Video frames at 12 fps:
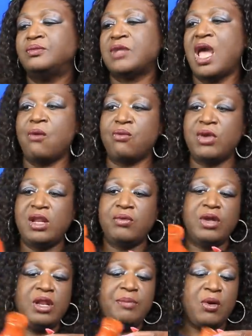I really,
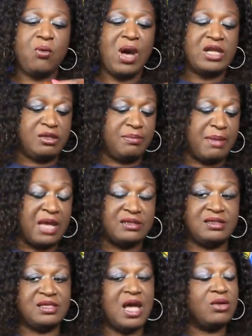really been watching my
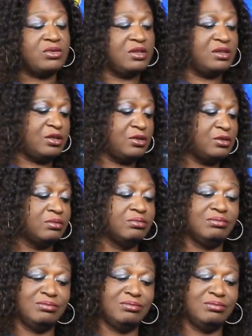sauces too.